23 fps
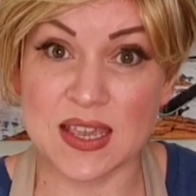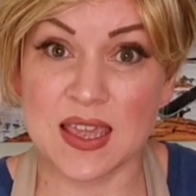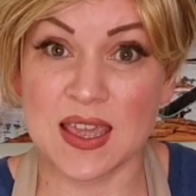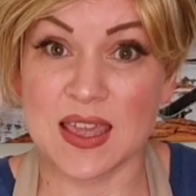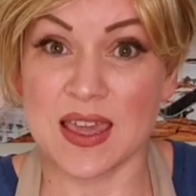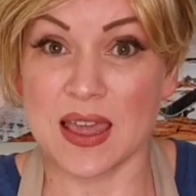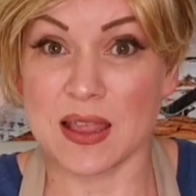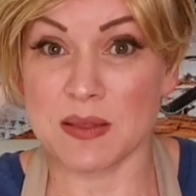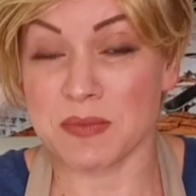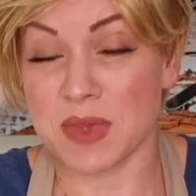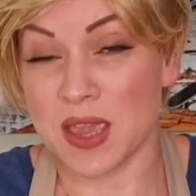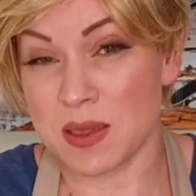
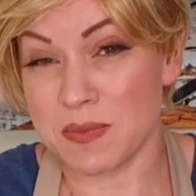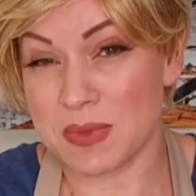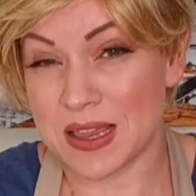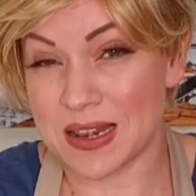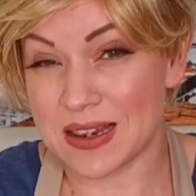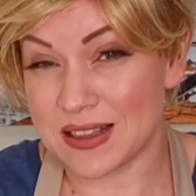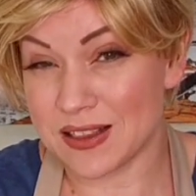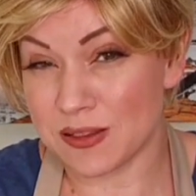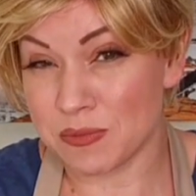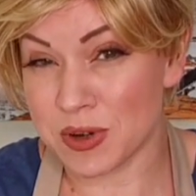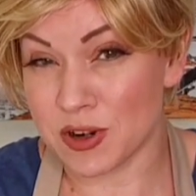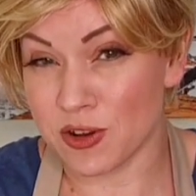and maybe a
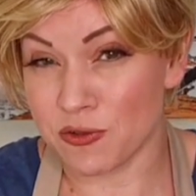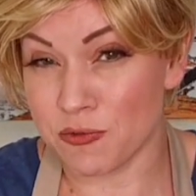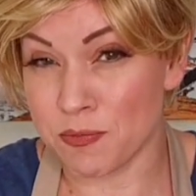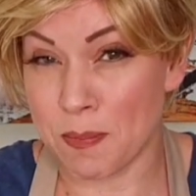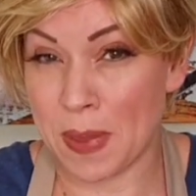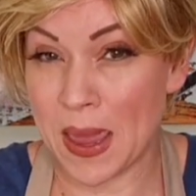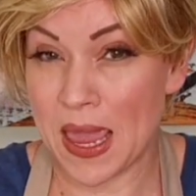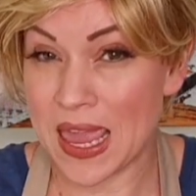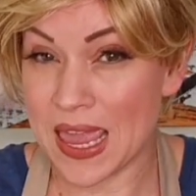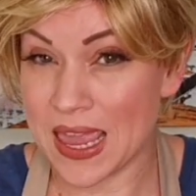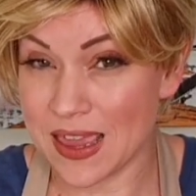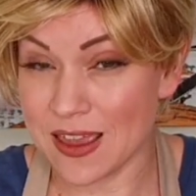little bit of
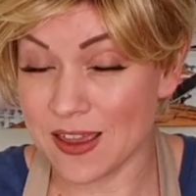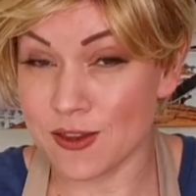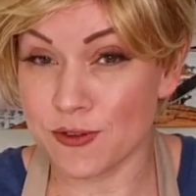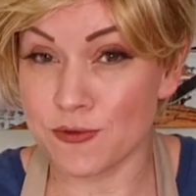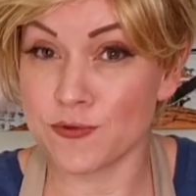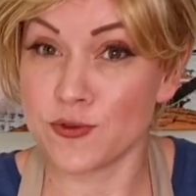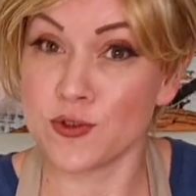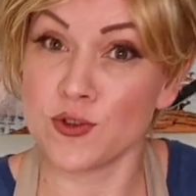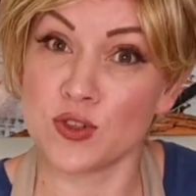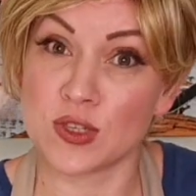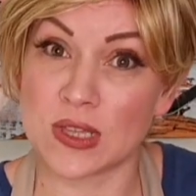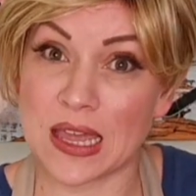pink
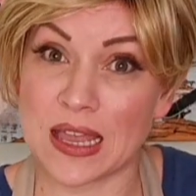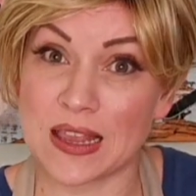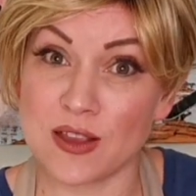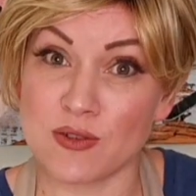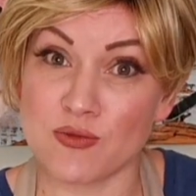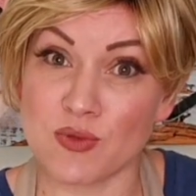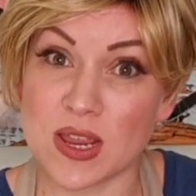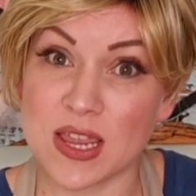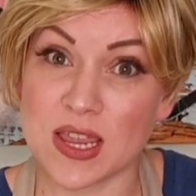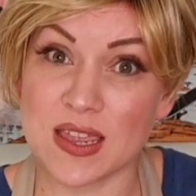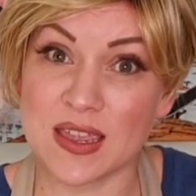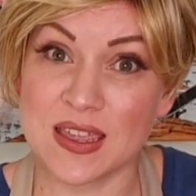food
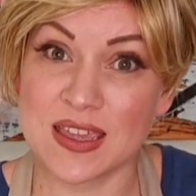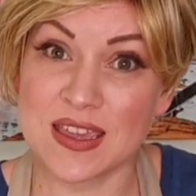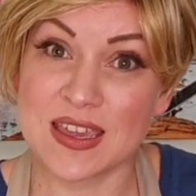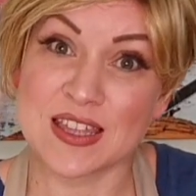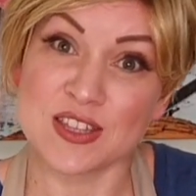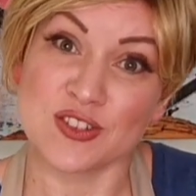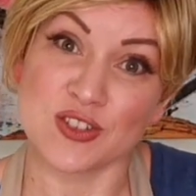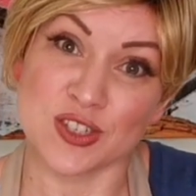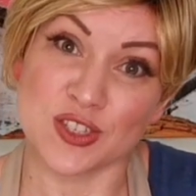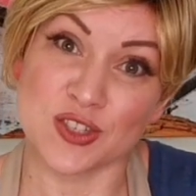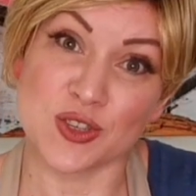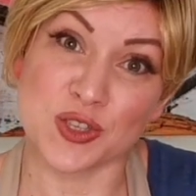coloring
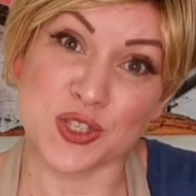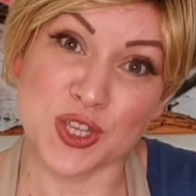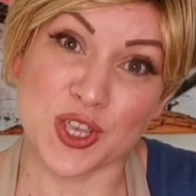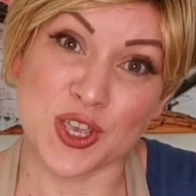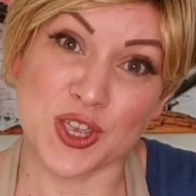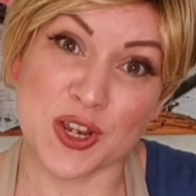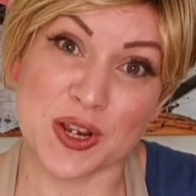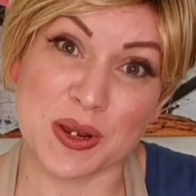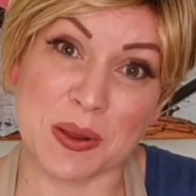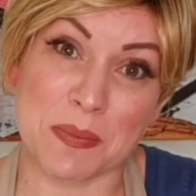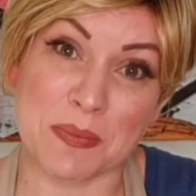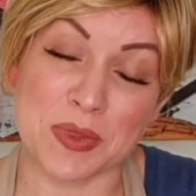just to turn
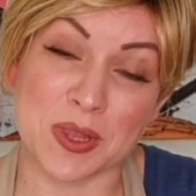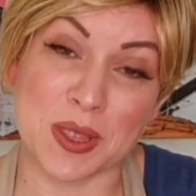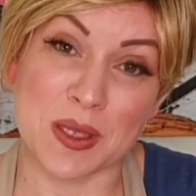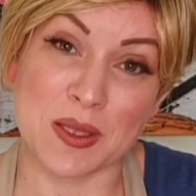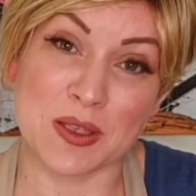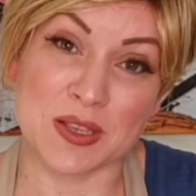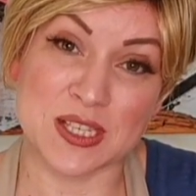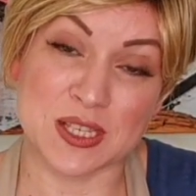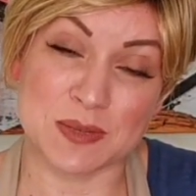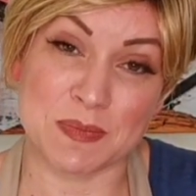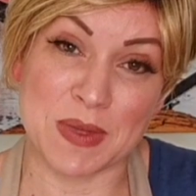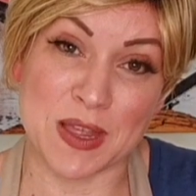the
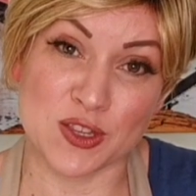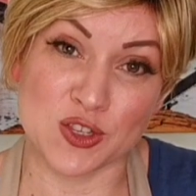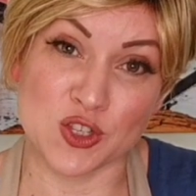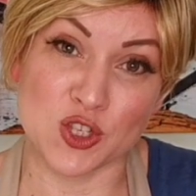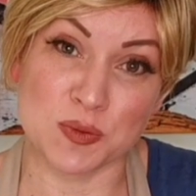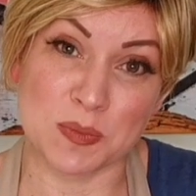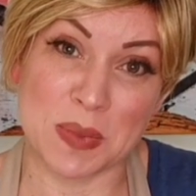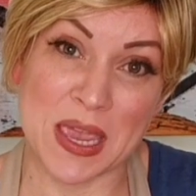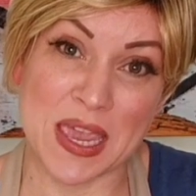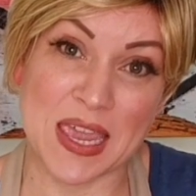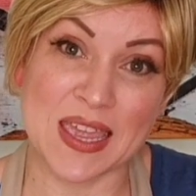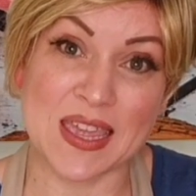sponge
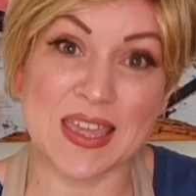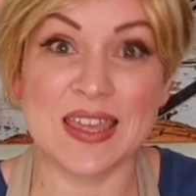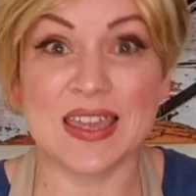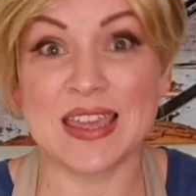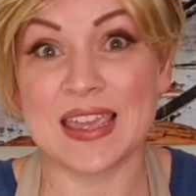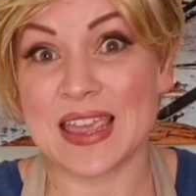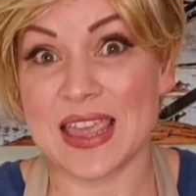pink,